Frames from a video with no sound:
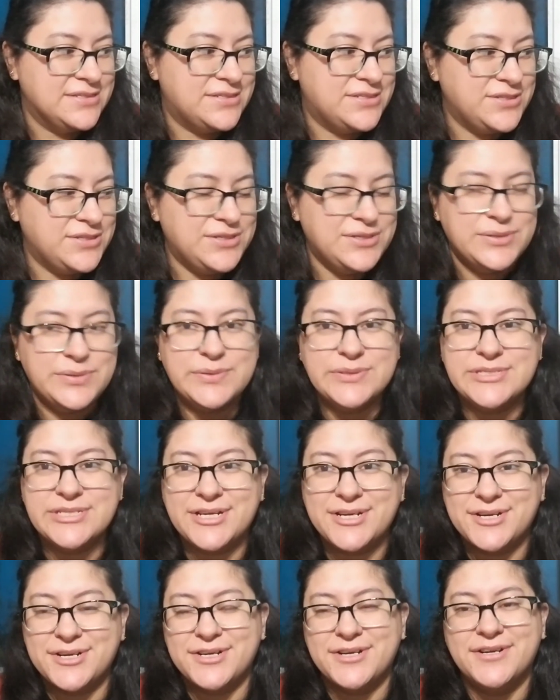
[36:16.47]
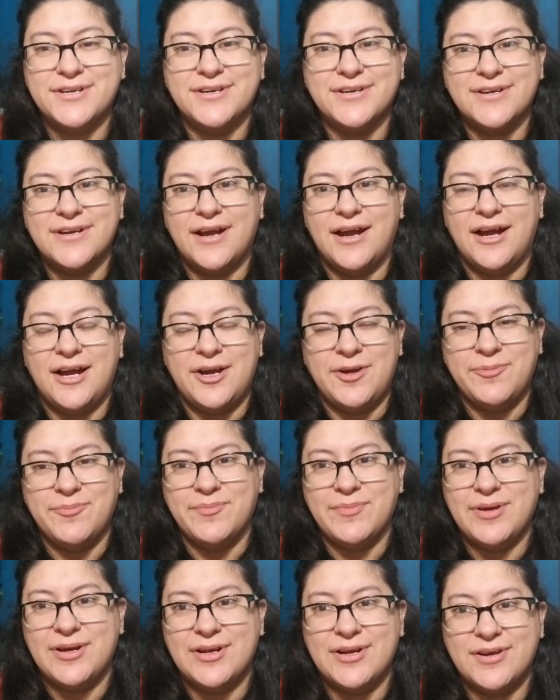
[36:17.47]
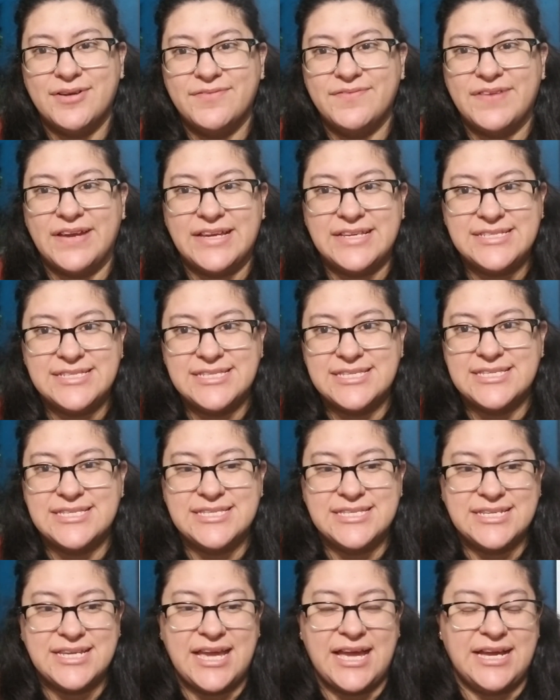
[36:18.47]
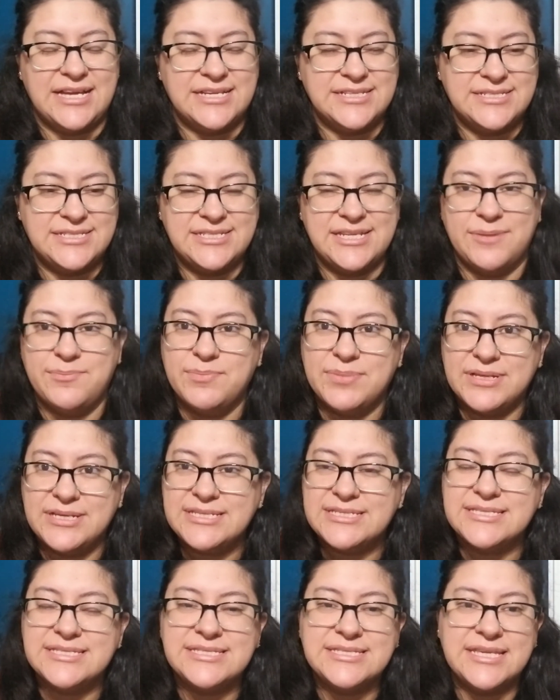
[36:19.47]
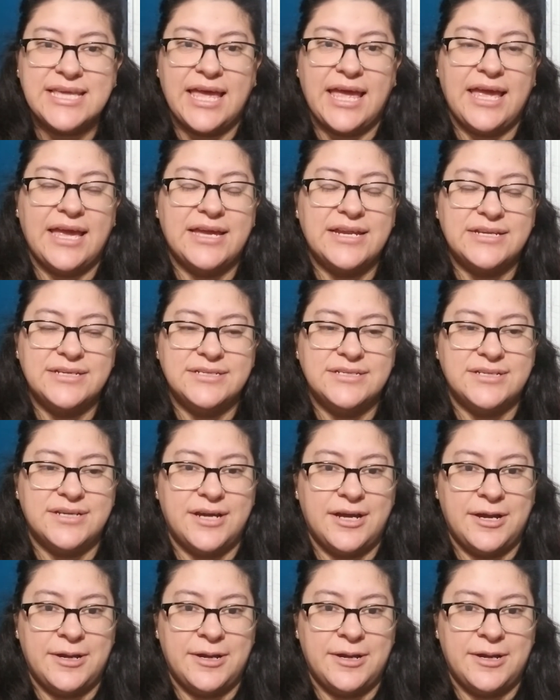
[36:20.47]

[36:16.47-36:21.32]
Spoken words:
use her her vests as templates. And